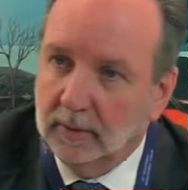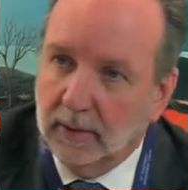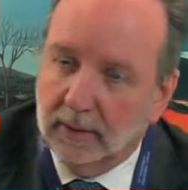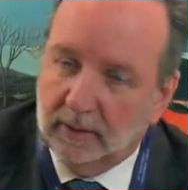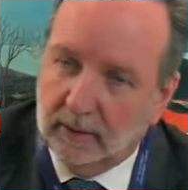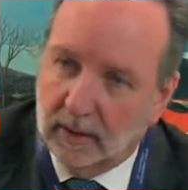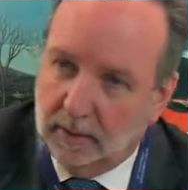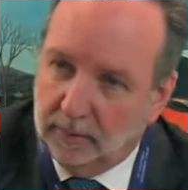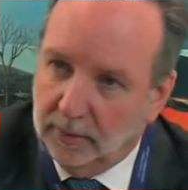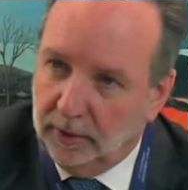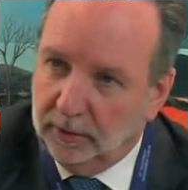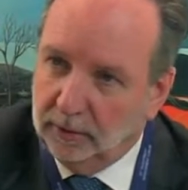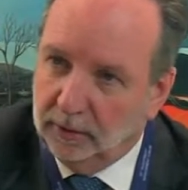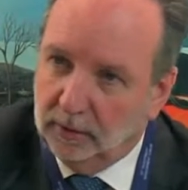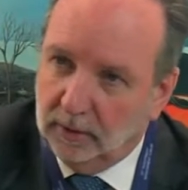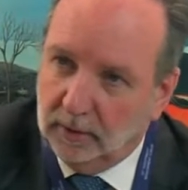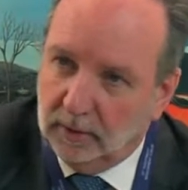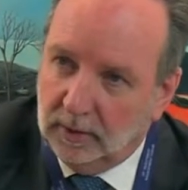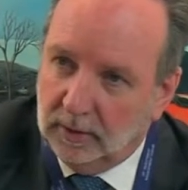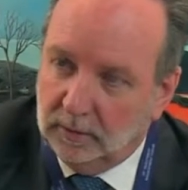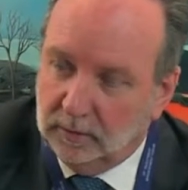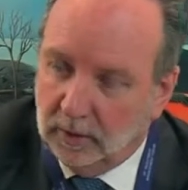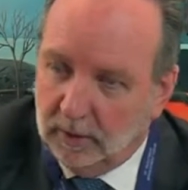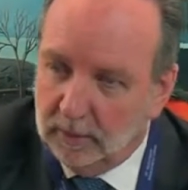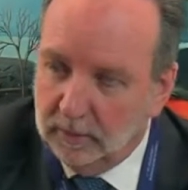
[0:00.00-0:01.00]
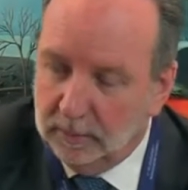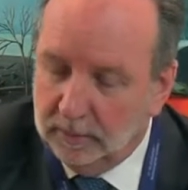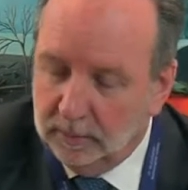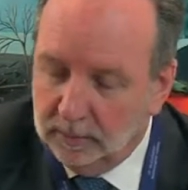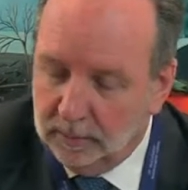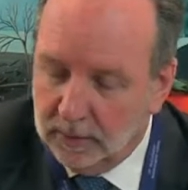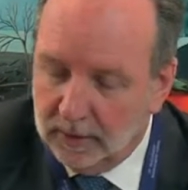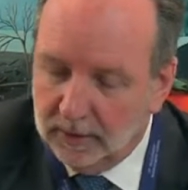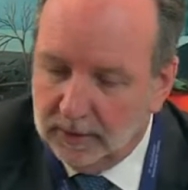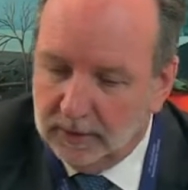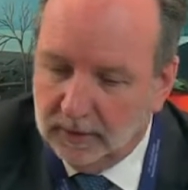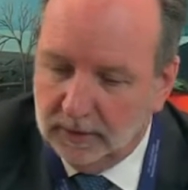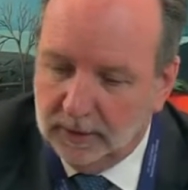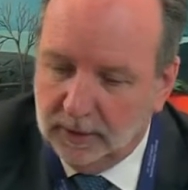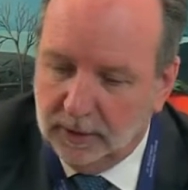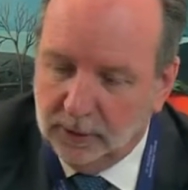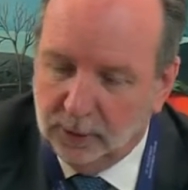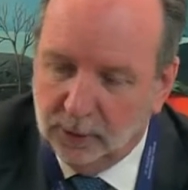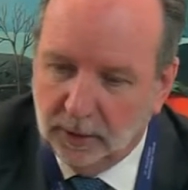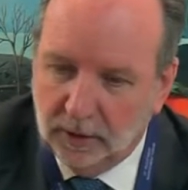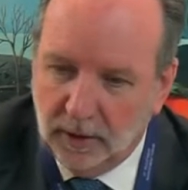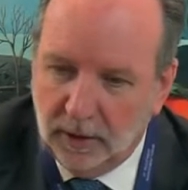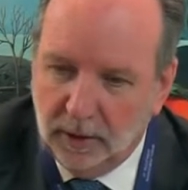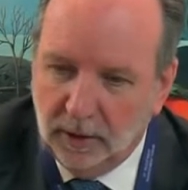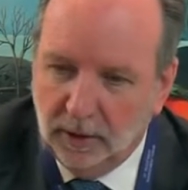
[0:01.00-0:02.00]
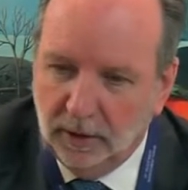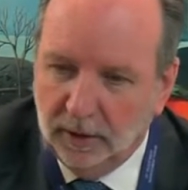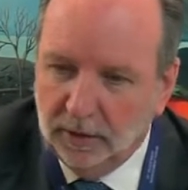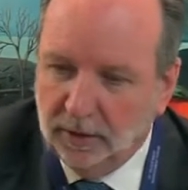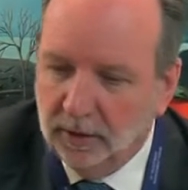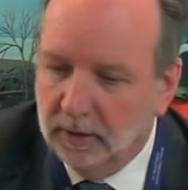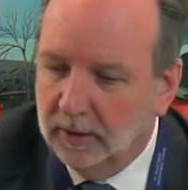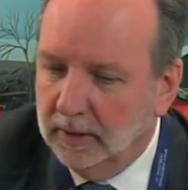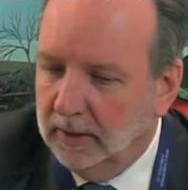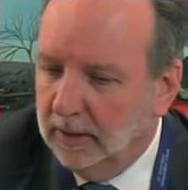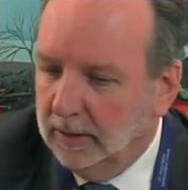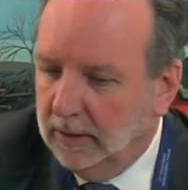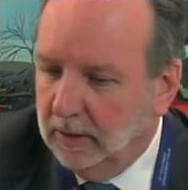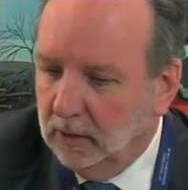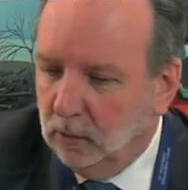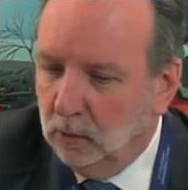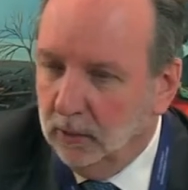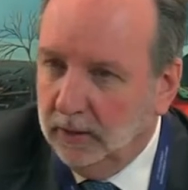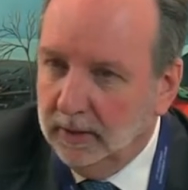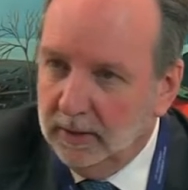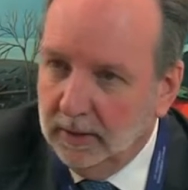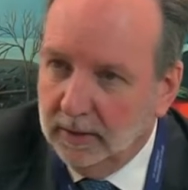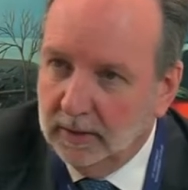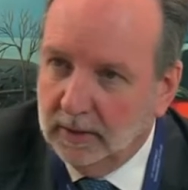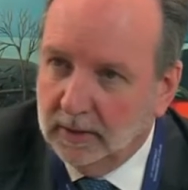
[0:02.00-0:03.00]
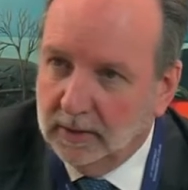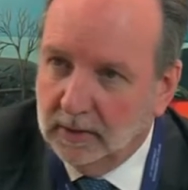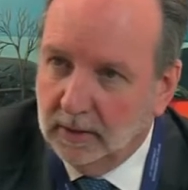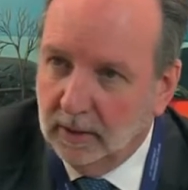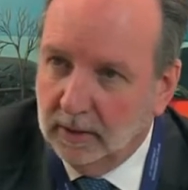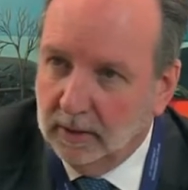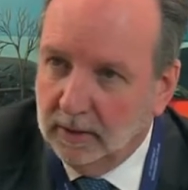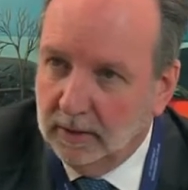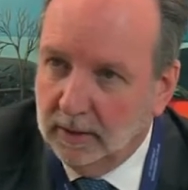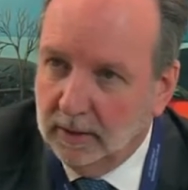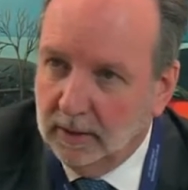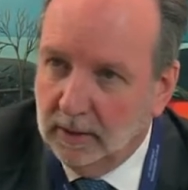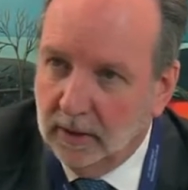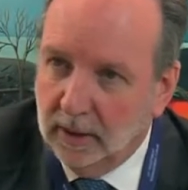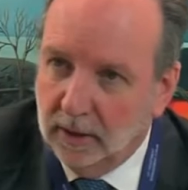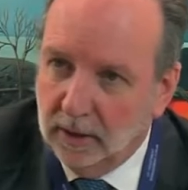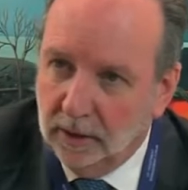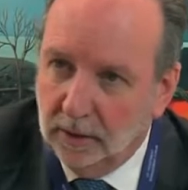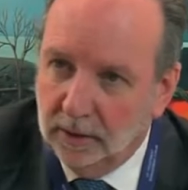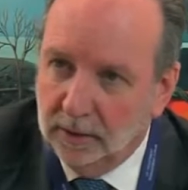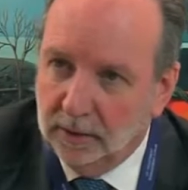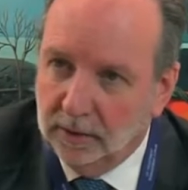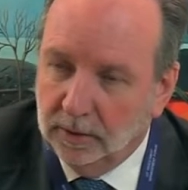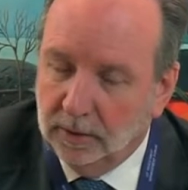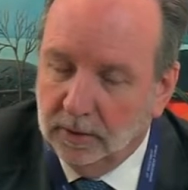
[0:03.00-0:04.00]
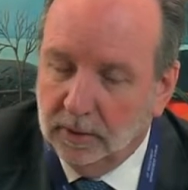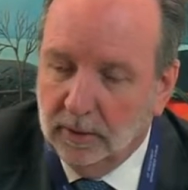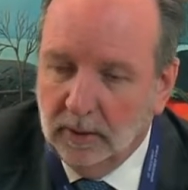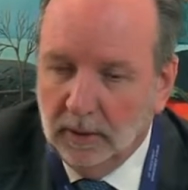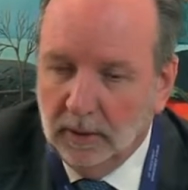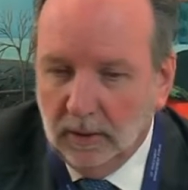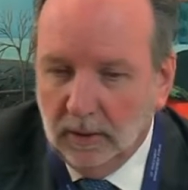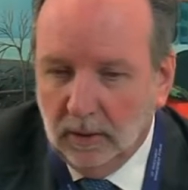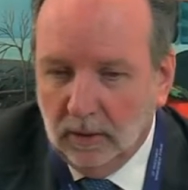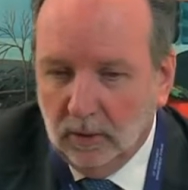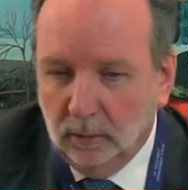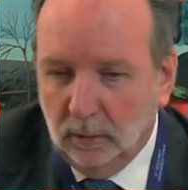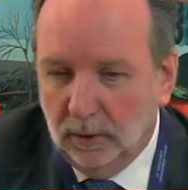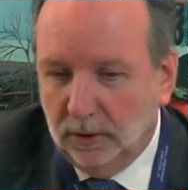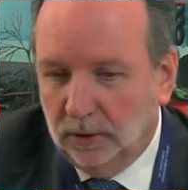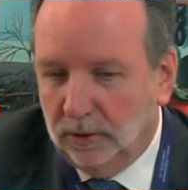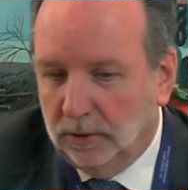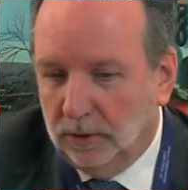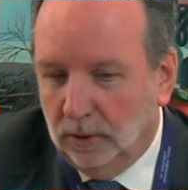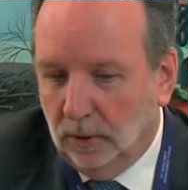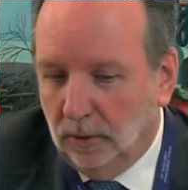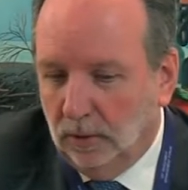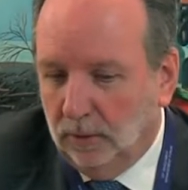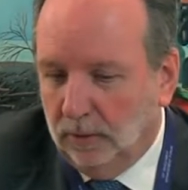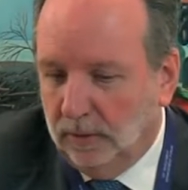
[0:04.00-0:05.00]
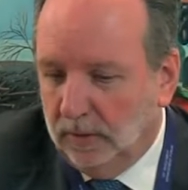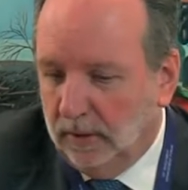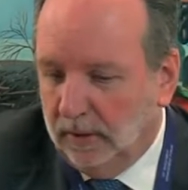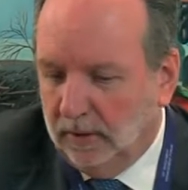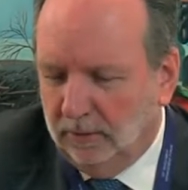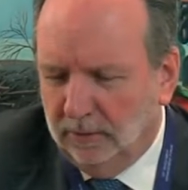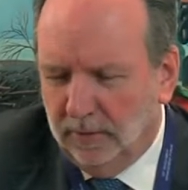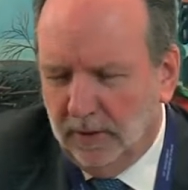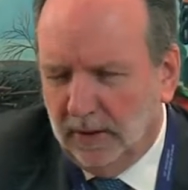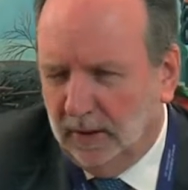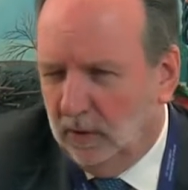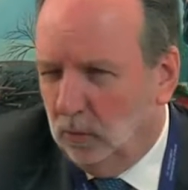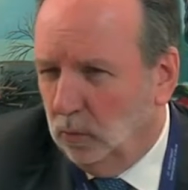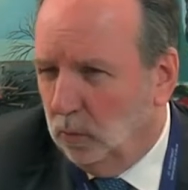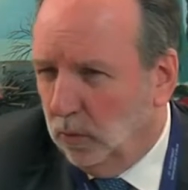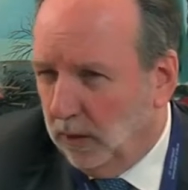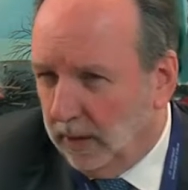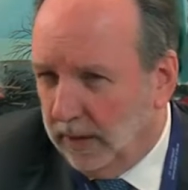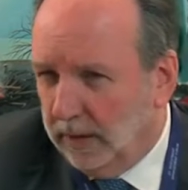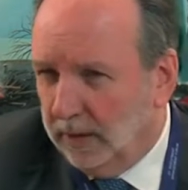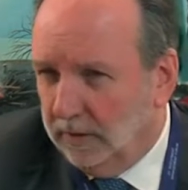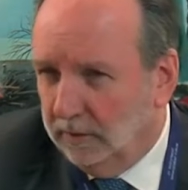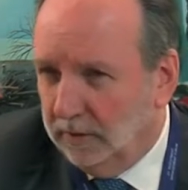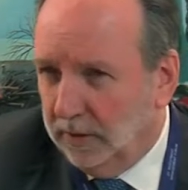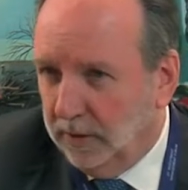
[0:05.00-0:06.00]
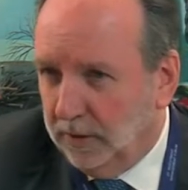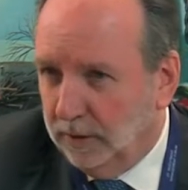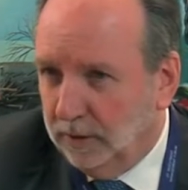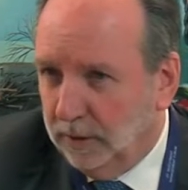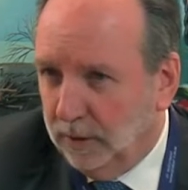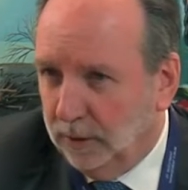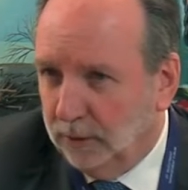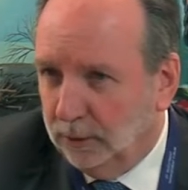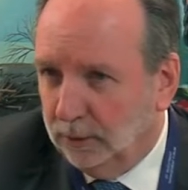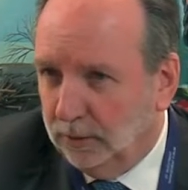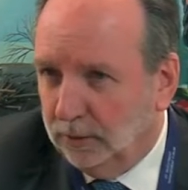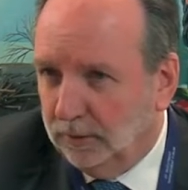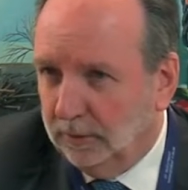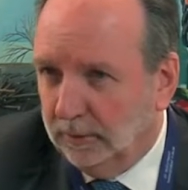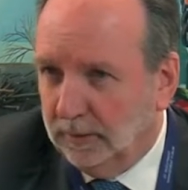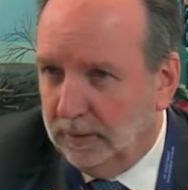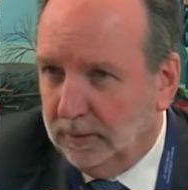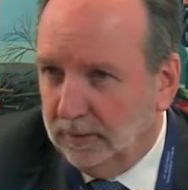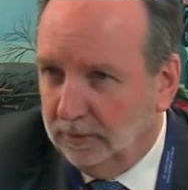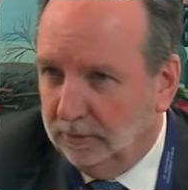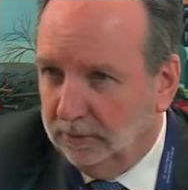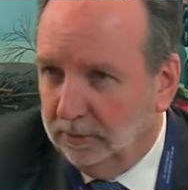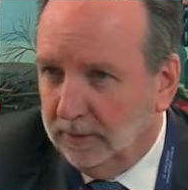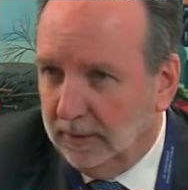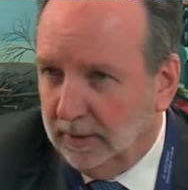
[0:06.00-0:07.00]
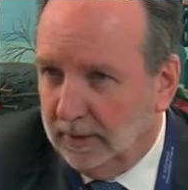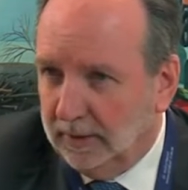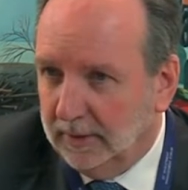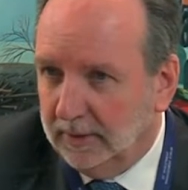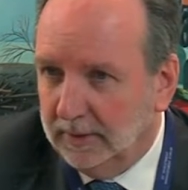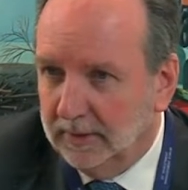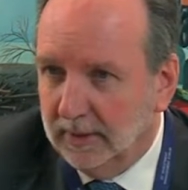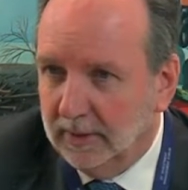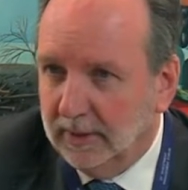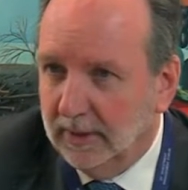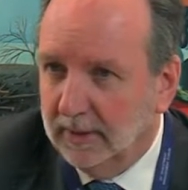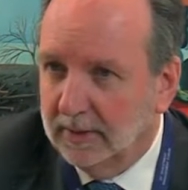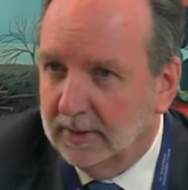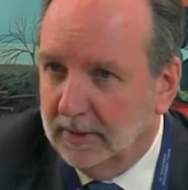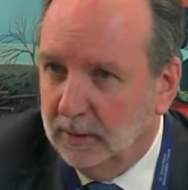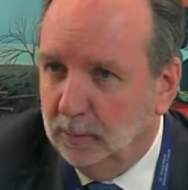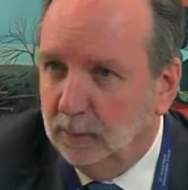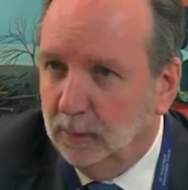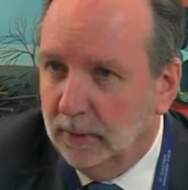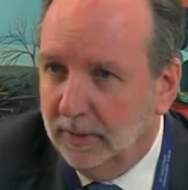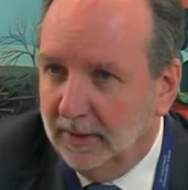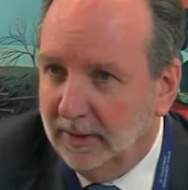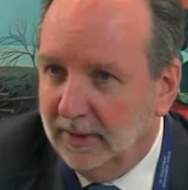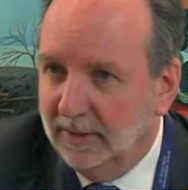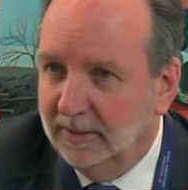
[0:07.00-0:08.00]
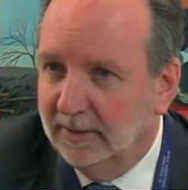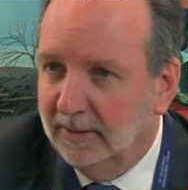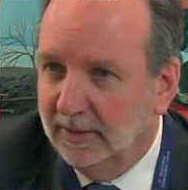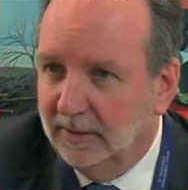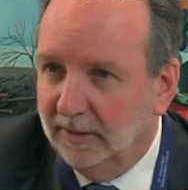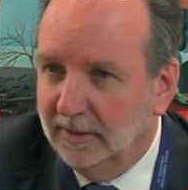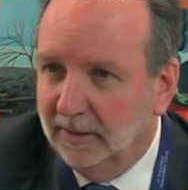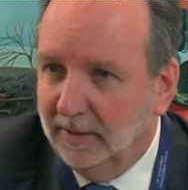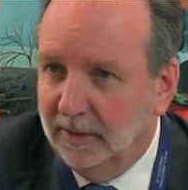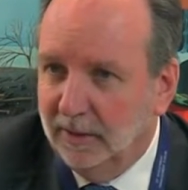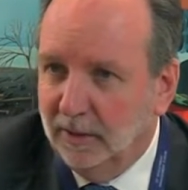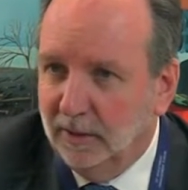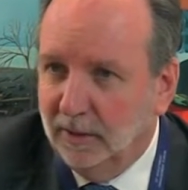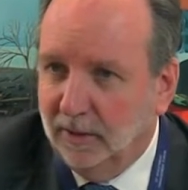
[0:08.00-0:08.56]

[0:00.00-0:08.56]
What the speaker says: As I mentioned in my presentation earlier, we did a study earlier which showed a very wide variation in fees, and that simply isn't